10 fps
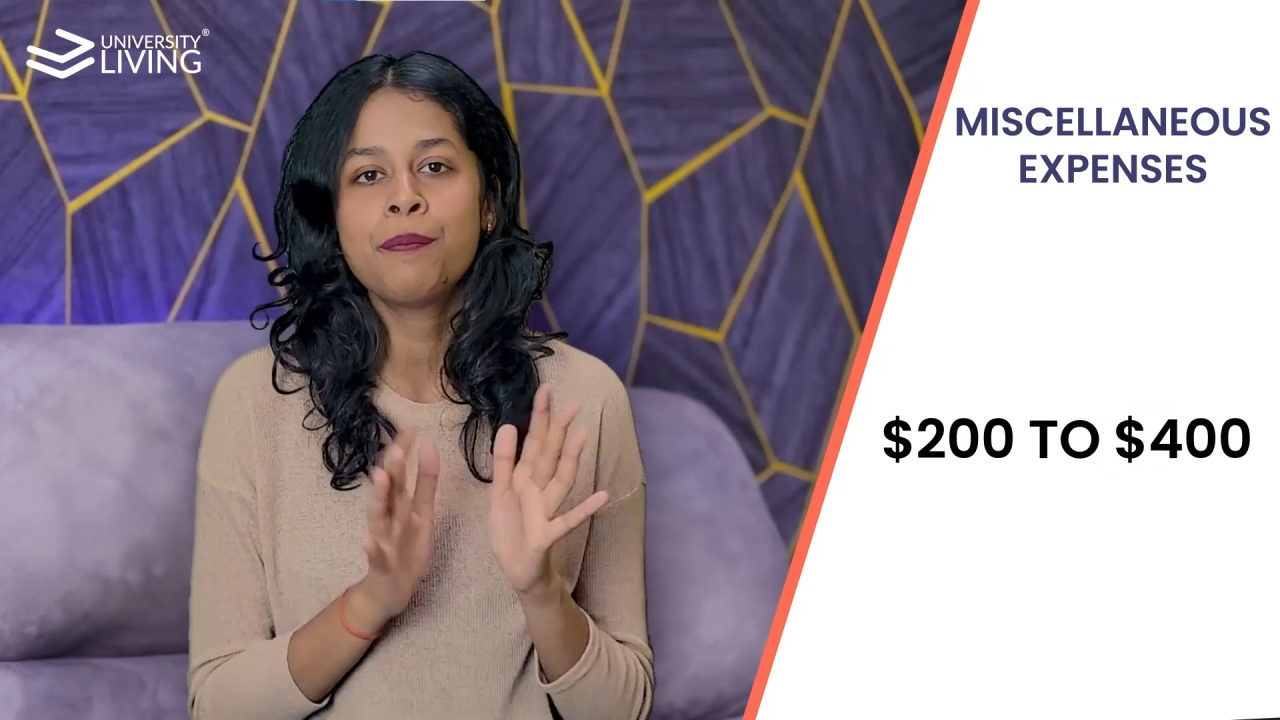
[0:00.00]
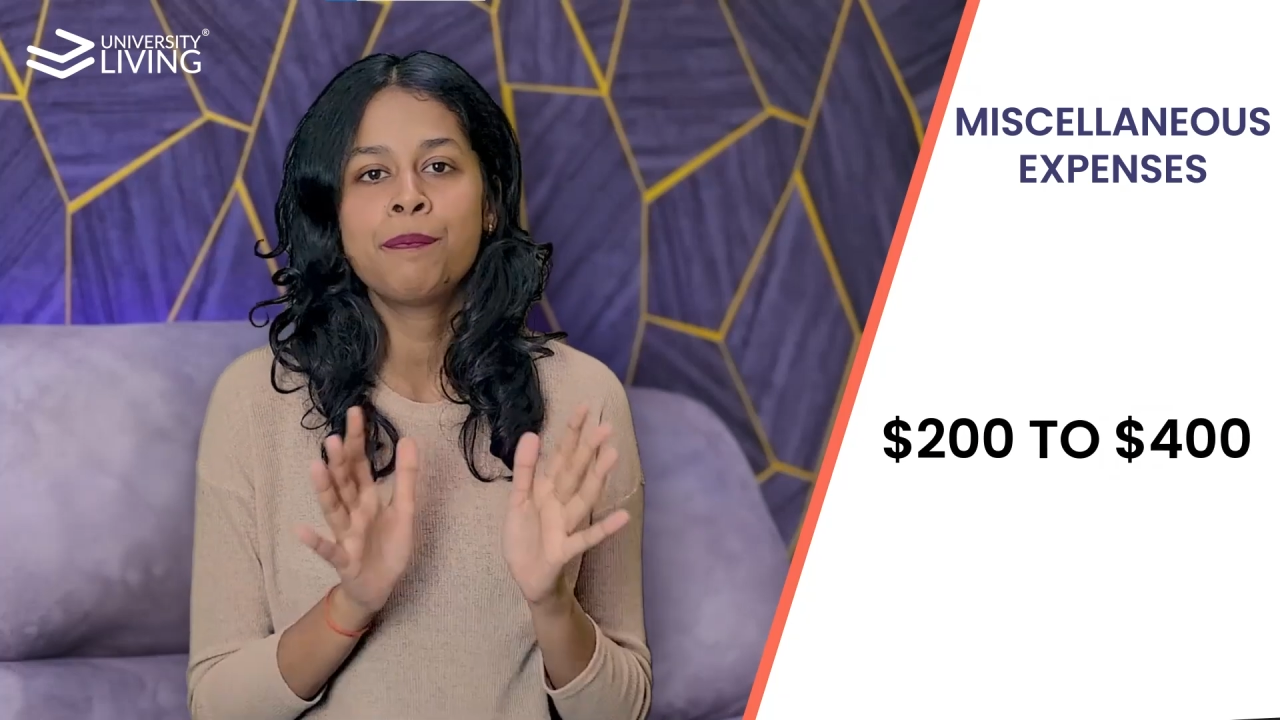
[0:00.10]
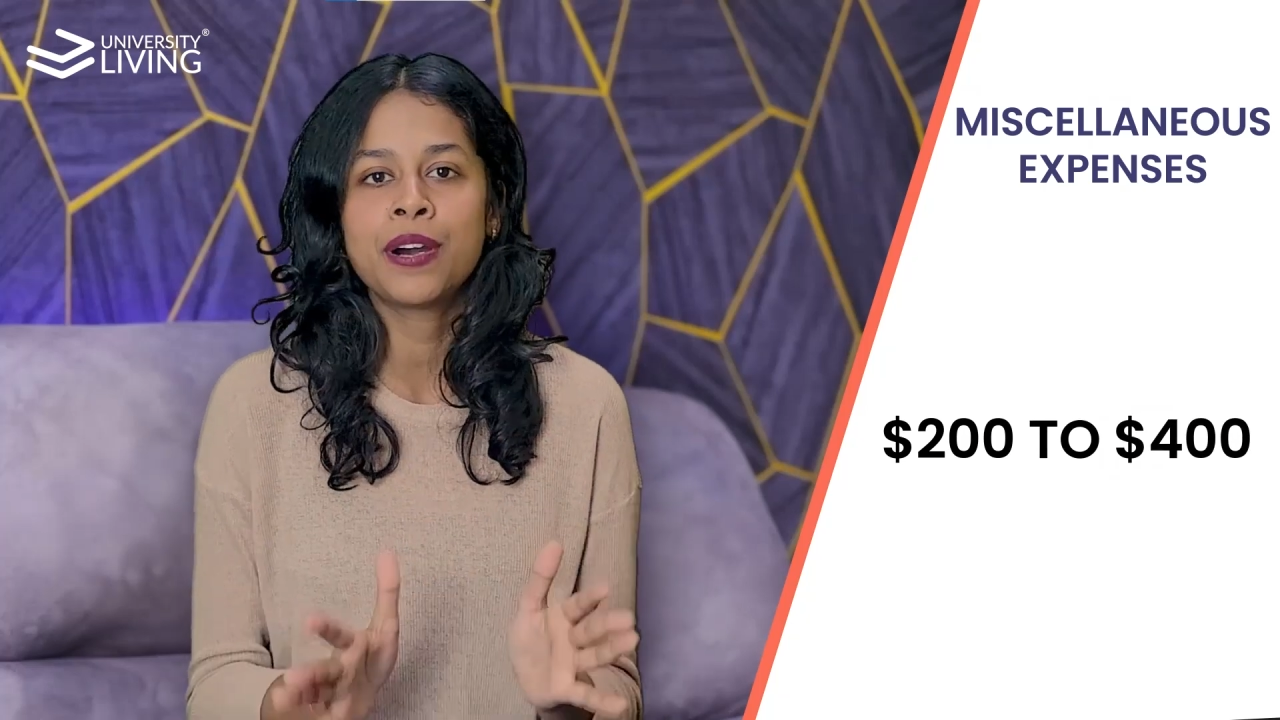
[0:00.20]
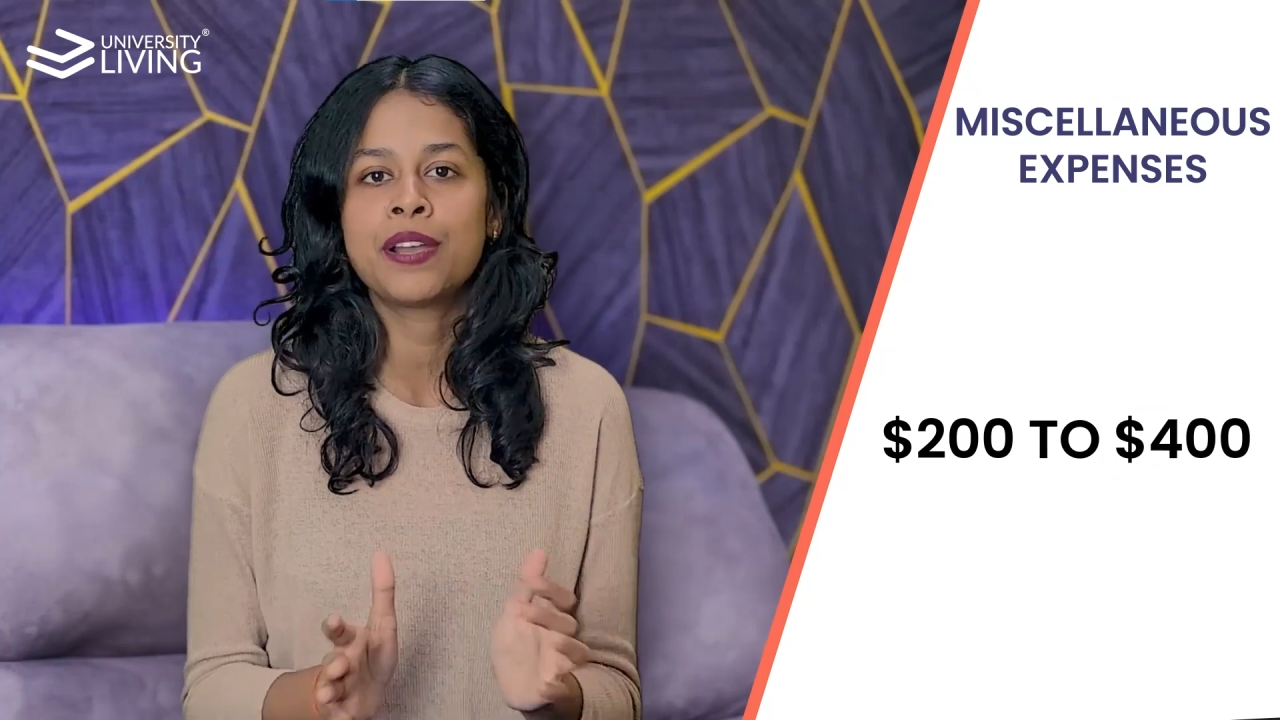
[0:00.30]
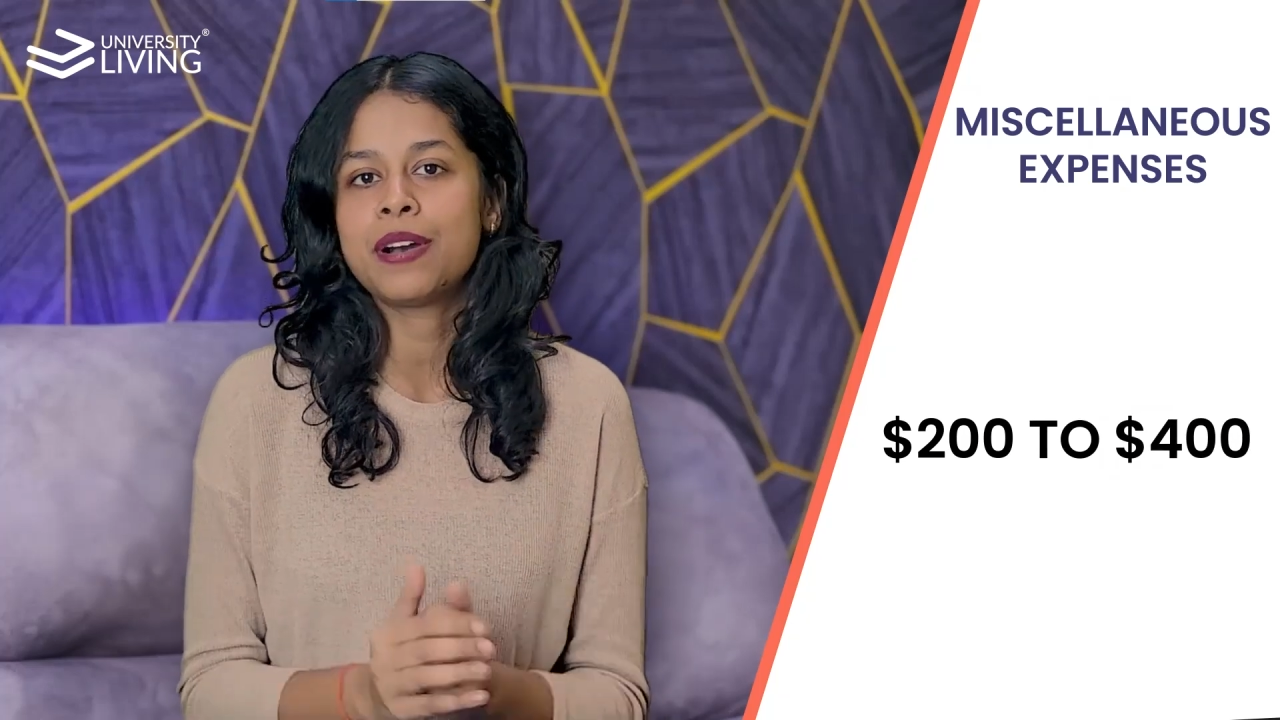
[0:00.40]

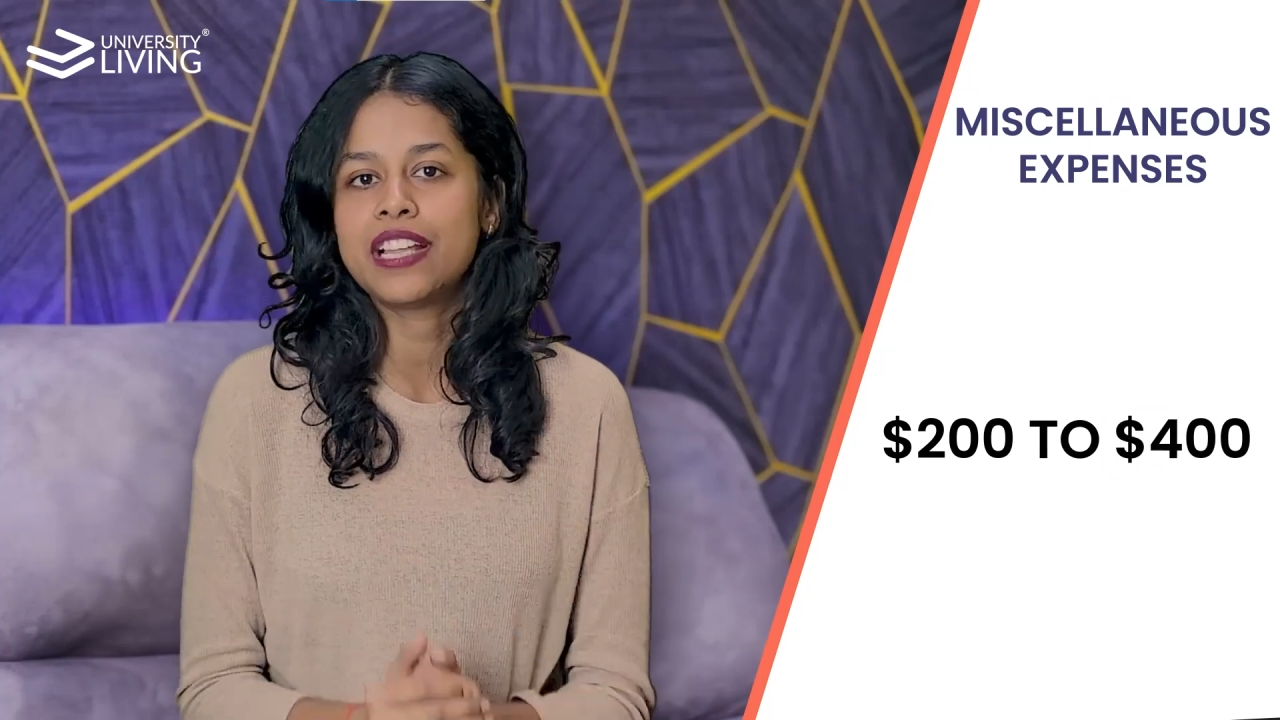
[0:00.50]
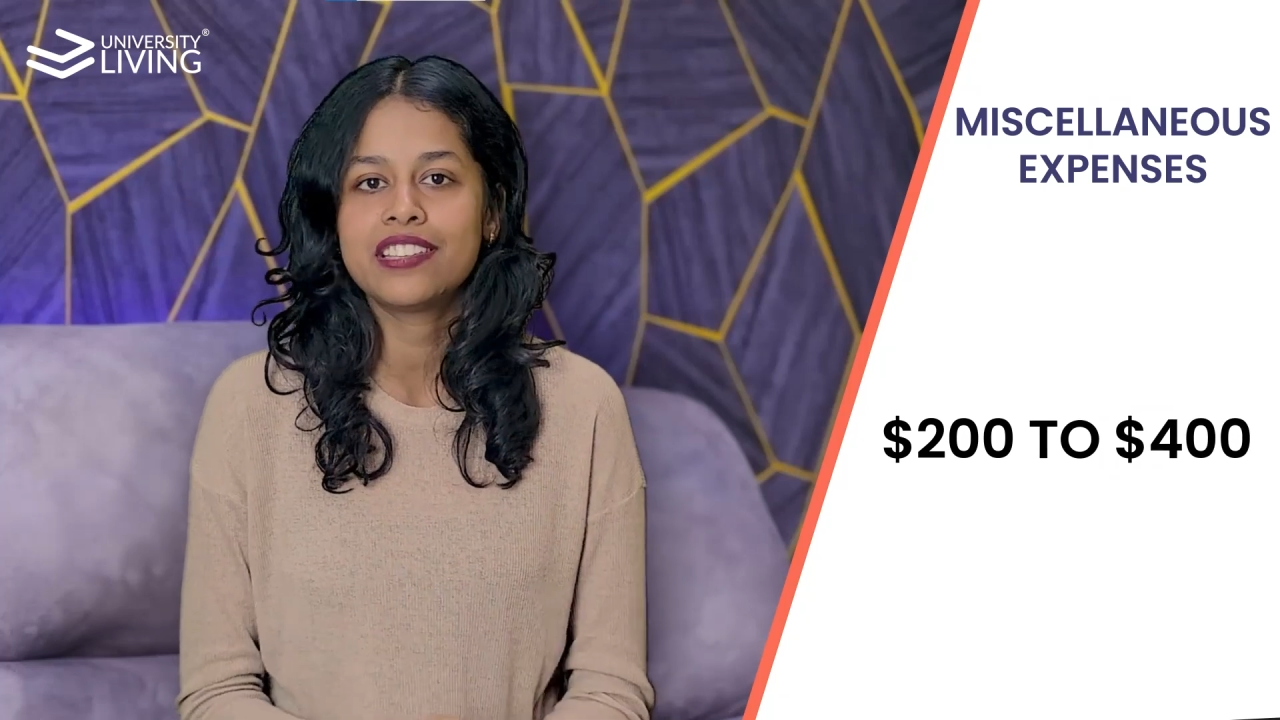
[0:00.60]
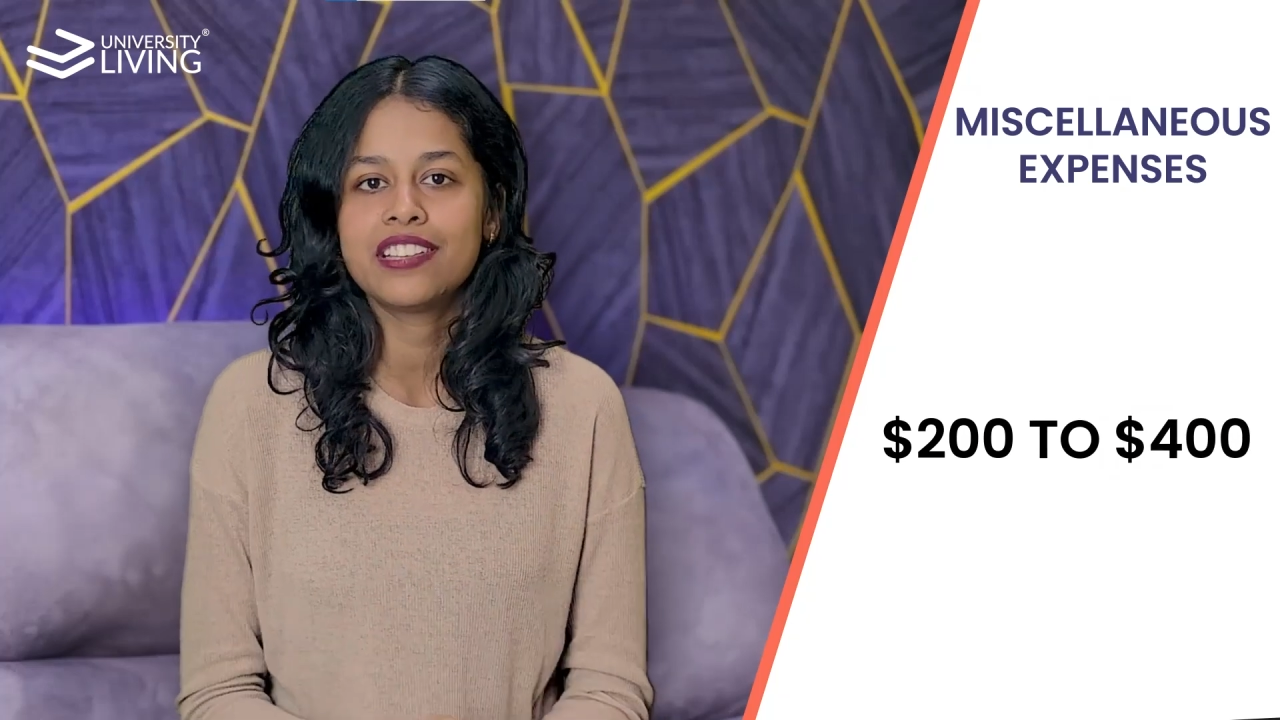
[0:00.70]
per month.